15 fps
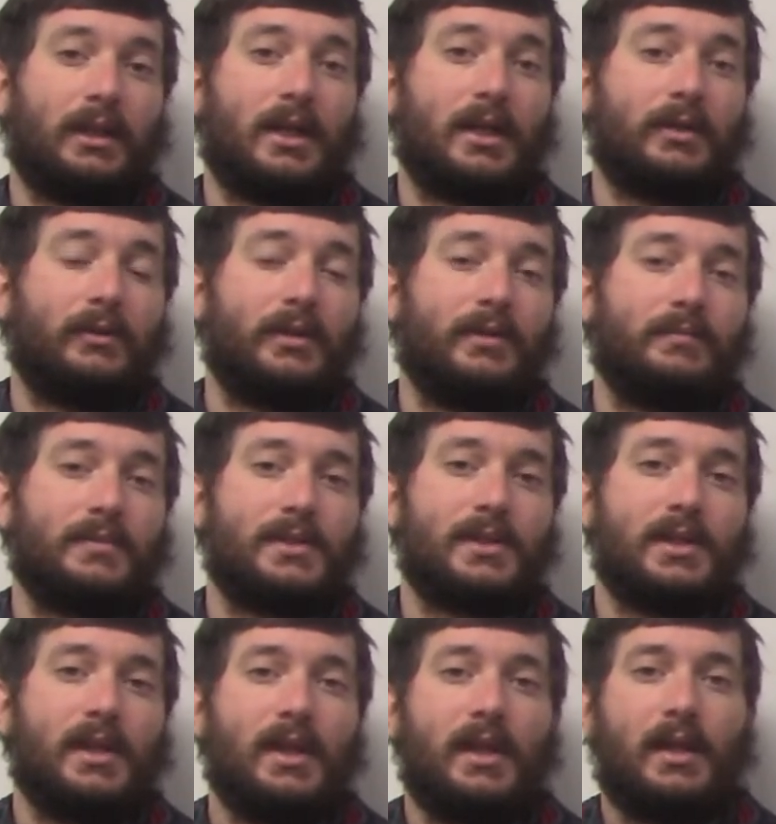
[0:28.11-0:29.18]

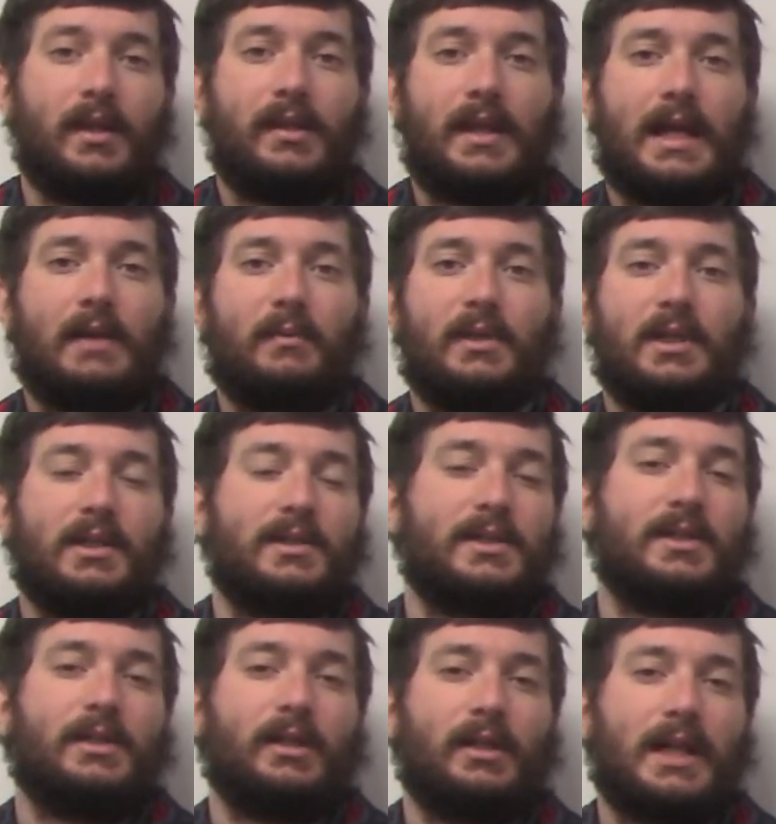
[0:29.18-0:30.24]
logarithms that we didn't
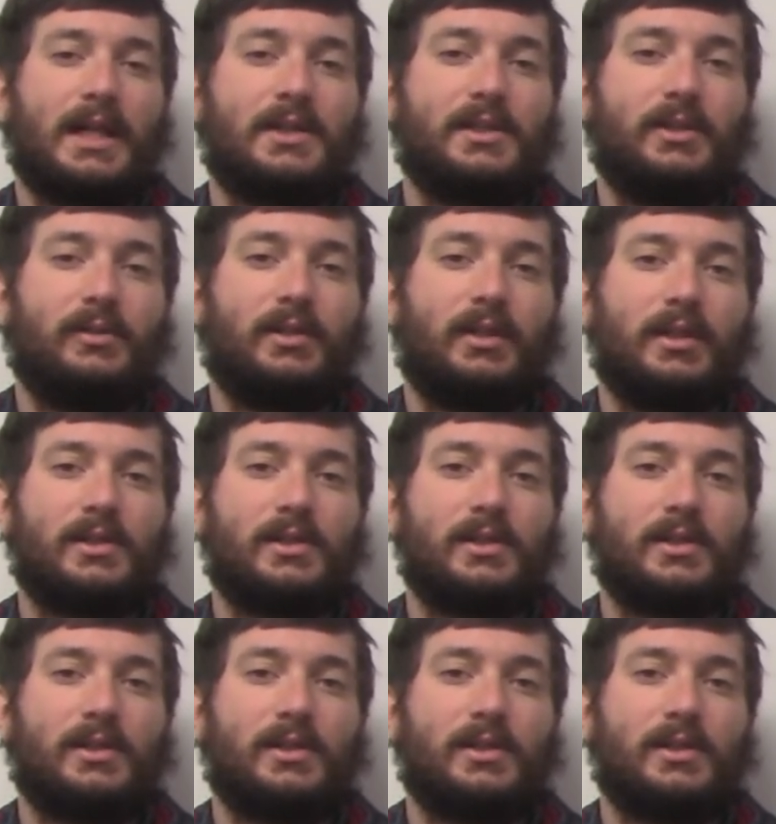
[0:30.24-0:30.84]
see in our last unit.